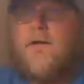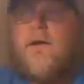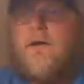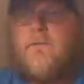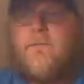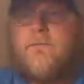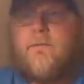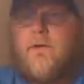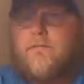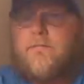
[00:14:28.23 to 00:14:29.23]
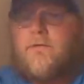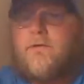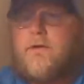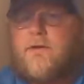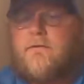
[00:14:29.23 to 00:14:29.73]
hope hope you
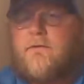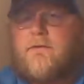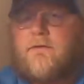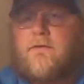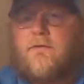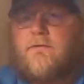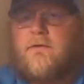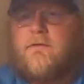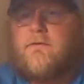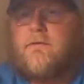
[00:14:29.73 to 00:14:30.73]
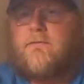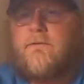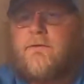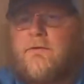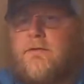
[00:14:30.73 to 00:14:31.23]
like everything you're seeing so
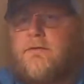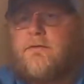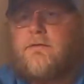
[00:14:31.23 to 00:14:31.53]
far.